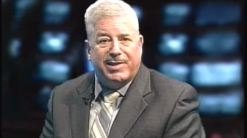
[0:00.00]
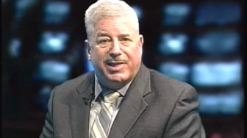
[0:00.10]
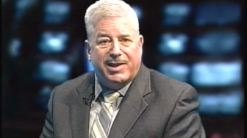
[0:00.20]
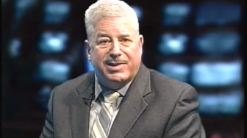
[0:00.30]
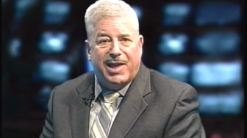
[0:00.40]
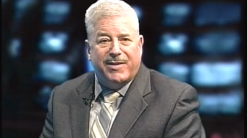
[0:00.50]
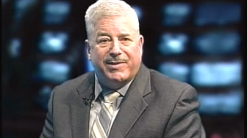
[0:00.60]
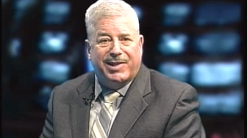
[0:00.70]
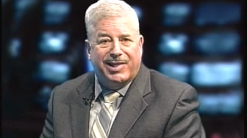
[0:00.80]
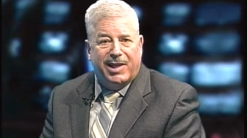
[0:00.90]
the
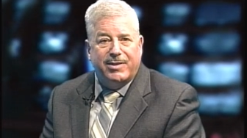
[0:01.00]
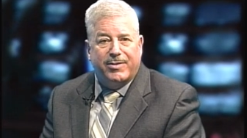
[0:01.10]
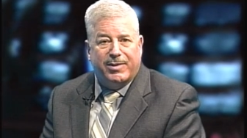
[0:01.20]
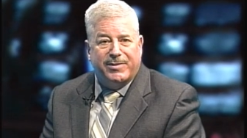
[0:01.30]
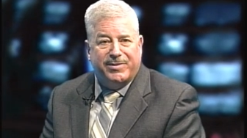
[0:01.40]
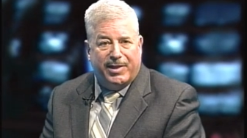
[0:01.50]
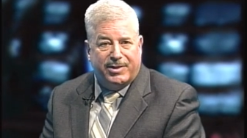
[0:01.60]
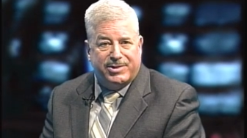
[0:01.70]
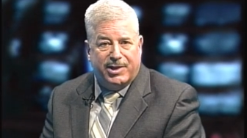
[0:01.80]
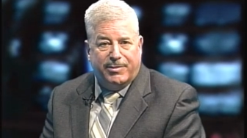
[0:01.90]
David Lindgren
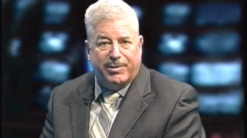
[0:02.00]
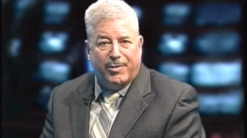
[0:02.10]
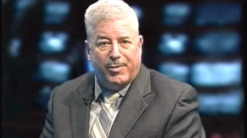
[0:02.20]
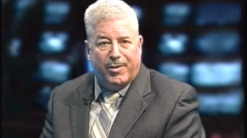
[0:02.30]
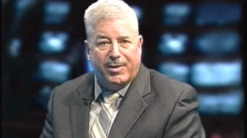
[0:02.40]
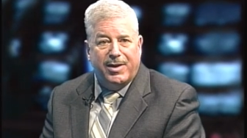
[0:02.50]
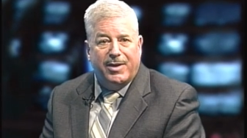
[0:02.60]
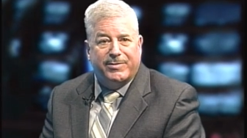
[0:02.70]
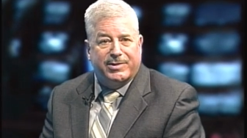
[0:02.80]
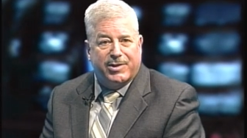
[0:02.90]
Fellowship Award
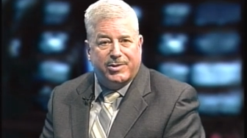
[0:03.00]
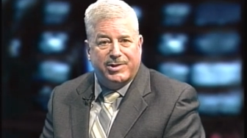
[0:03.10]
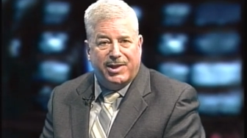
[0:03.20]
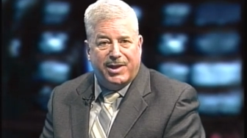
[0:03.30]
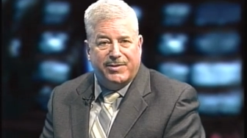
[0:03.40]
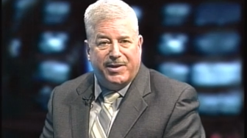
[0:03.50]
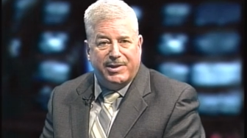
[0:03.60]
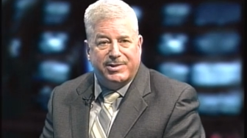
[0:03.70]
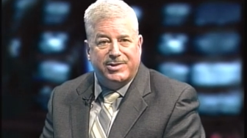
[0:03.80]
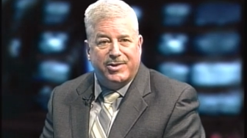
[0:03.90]
for Social
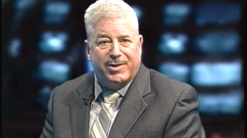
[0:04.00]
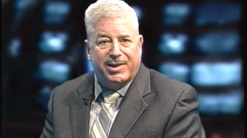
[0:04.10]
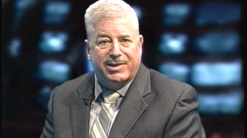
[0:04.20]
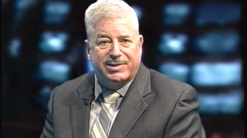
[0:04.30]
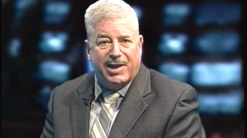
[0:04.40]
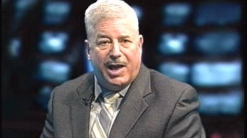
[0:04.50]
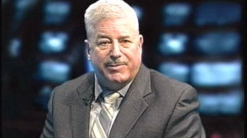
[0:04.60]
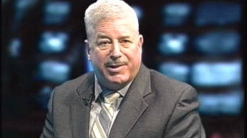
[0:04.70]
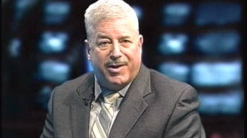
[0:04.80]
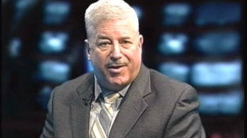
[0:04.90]
Innovation during his time
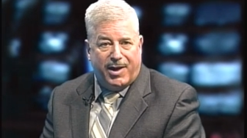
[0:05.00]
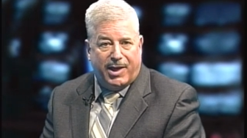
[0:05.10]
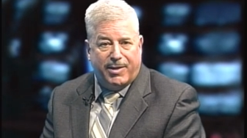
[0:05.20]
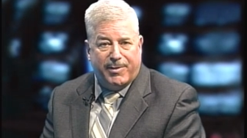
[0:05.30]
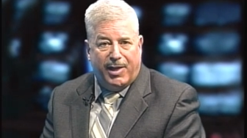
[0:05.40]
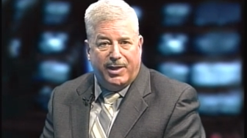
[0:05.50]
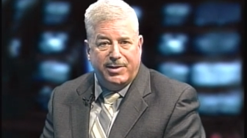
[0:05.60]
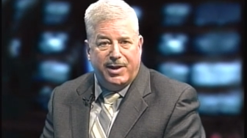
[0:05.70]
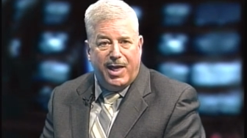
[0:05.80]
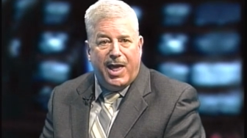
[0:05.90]
at Carnegie Mellon,
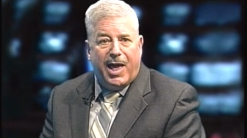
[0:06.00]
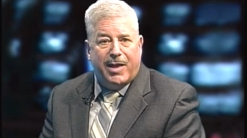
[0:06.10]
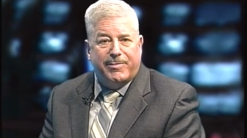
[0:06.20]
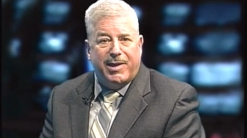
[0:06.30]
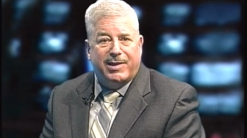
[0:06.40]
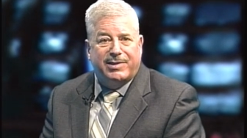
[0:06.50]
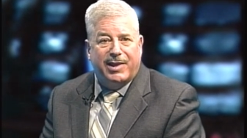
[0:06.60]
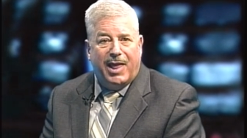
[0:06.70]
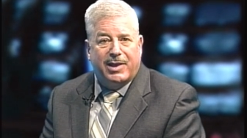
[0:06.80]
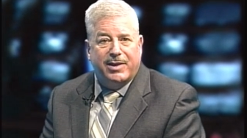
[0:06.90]
and being
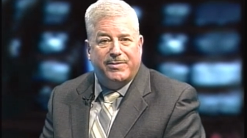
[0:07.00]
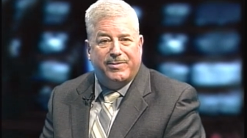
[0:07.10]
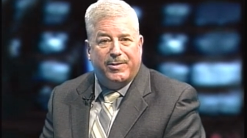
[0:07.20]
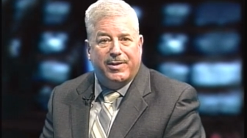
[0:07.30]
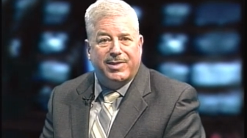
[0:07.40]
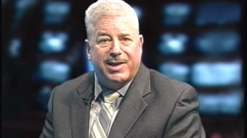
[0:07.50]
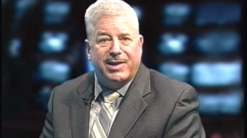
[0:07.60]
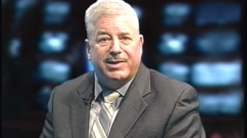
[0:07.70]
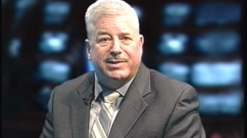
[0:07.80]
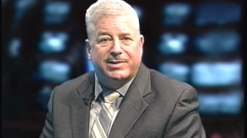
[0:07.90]
selected for the
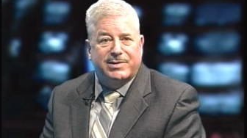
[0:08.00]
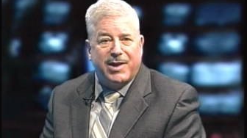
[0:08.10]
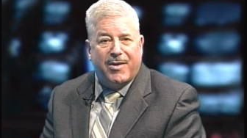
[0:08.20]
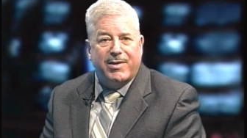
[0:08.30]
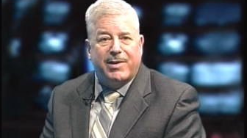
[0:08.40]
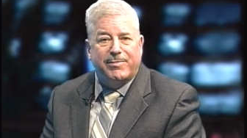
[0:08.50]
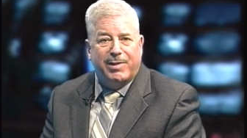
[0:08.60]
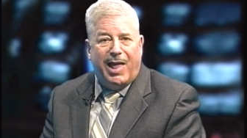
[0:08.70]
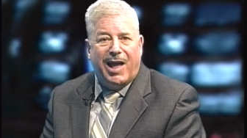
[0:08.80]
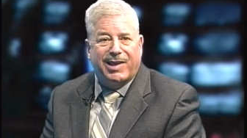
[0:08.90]

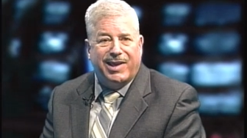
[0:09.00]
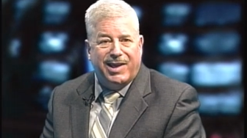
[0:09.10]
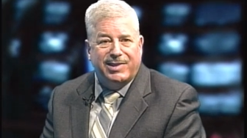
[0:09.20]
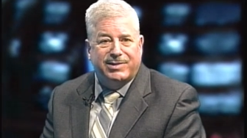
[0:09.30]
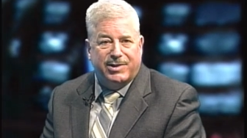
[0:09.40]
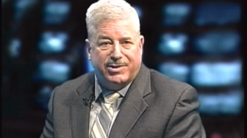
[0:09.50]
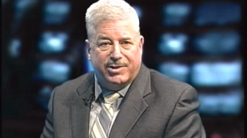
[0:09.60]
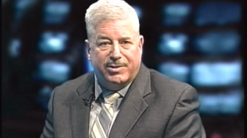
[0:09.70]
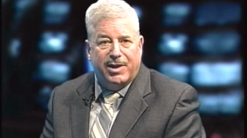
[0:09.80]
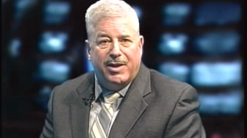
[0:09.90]
StartingBloc
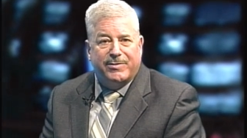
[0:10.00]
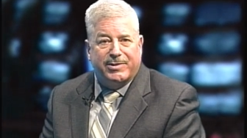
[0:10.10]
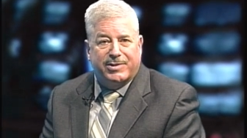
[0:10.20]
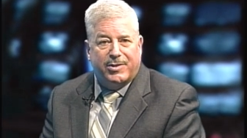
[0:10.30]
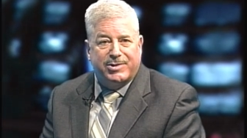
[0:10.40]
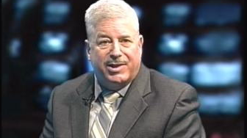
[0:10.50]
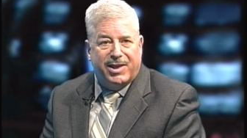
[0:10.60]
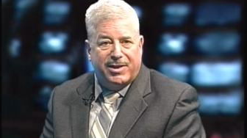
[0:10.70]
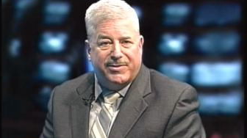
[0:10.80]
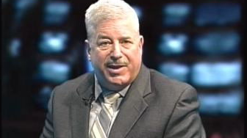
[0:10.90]
Institute for Social
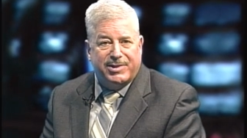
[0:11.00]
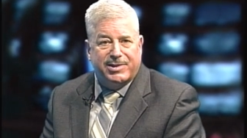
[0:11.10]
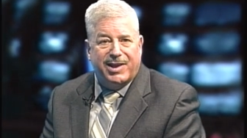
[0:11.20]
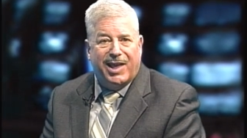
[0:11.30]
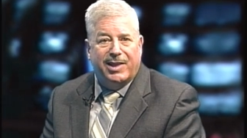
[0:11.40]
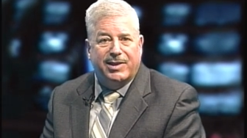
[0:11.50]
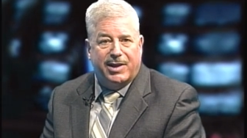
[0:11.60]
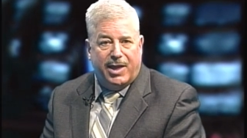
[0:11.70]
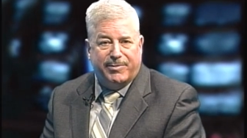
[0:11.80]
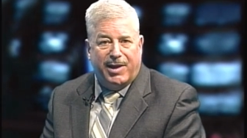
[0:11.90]
Innovation held at
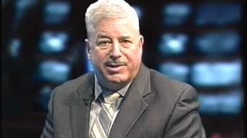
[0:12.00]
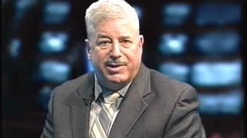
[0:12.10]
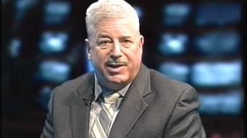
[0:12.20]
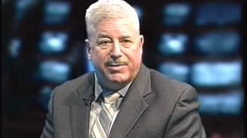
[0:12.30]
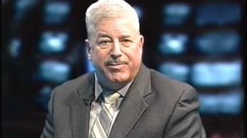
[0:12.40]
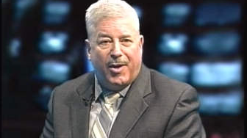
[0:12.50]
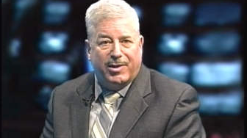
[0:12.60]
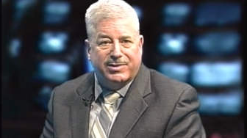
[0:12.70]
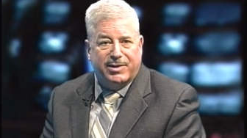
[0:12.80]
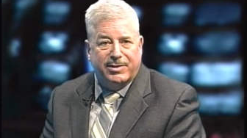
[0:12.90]
MIT in
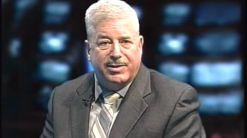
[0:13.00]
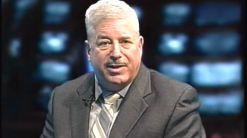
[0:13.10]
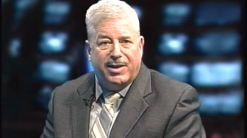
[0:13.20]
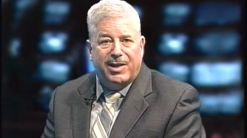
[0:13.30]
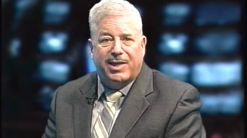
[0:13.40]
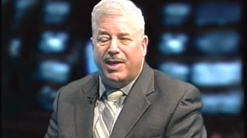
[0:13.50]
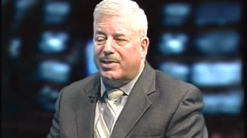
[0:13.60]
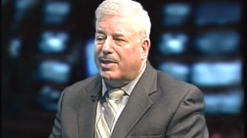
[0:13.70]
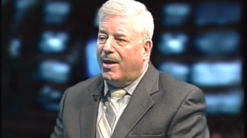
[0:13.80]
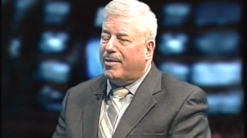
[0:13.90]
Boston. Keith
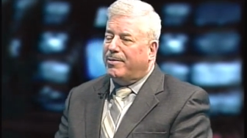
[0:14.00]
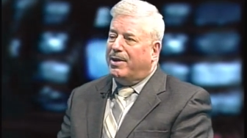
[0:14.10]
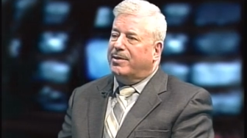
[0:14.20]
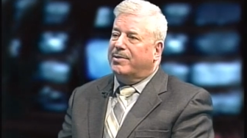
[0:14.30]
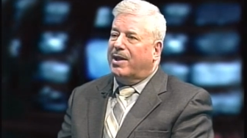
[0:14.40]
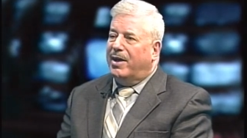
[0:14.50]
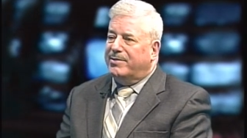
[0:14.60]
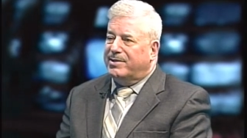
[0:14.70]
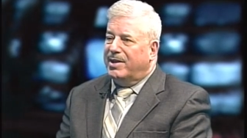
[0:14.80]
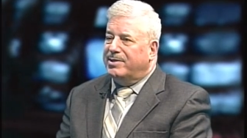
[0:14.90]
Clark, welcome to
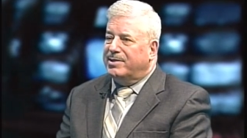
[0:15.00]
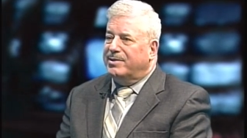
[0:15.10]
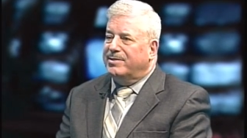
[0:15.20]
Conversation.